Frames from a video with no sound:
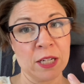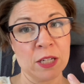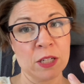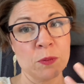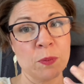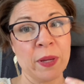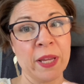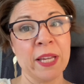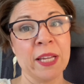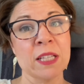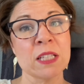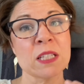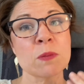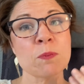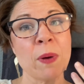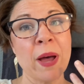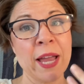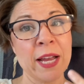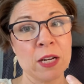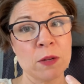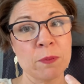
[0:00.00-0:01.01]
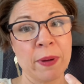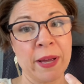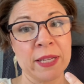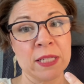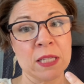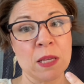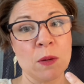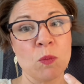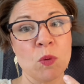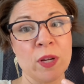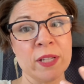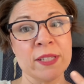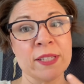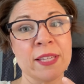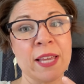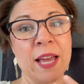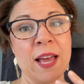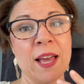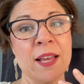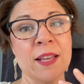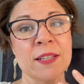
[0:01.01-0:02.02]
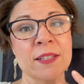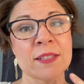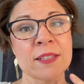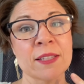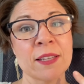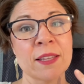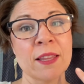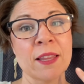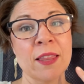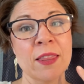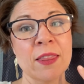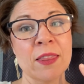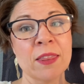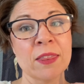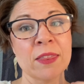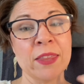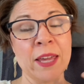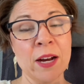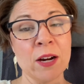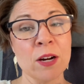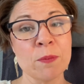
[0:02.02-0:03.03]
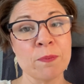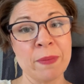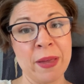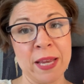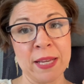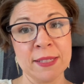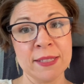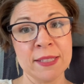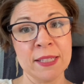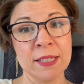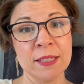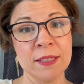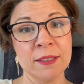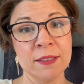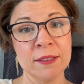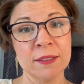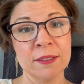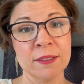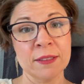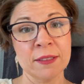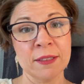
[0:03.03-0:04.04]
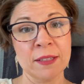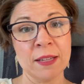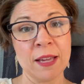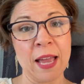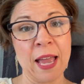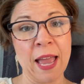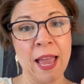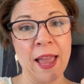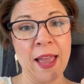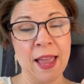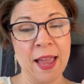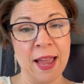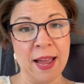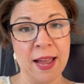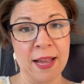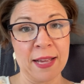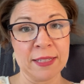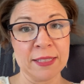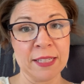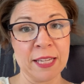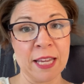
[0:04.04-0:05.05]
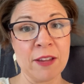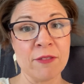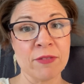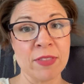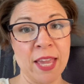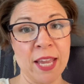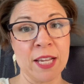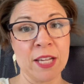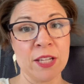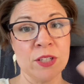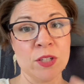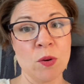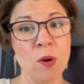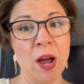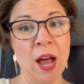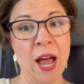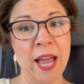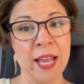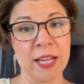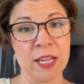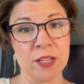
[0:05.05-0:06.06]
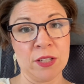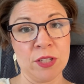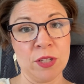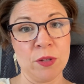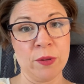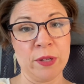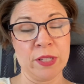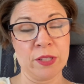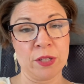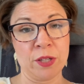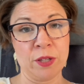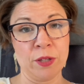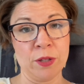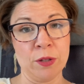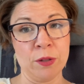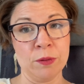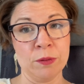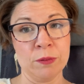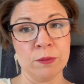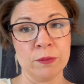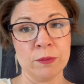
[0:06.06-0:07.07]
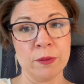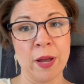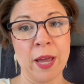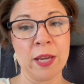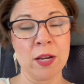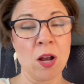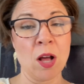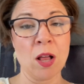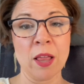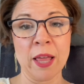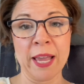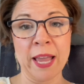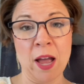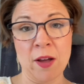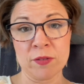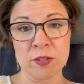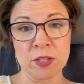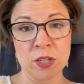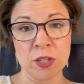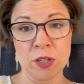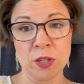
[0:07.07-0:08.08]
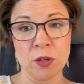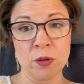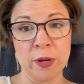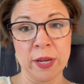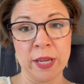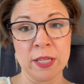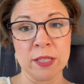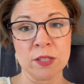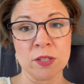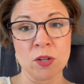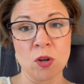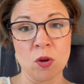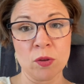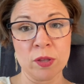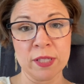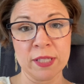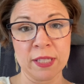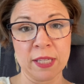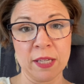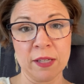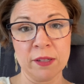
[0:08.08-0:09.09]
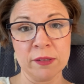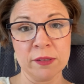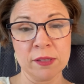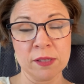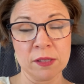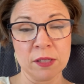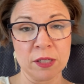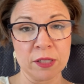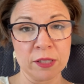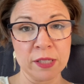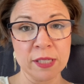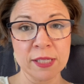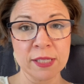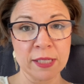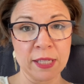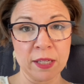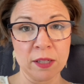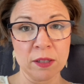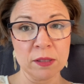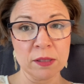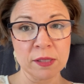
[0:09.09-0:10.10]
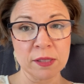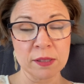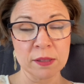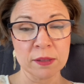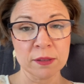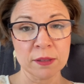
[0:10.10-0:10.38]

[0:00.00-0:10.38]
being inspired by someone says, they're amazing, and if they can do it, I can do it too. And all I have to do is know the skills, learn the skills,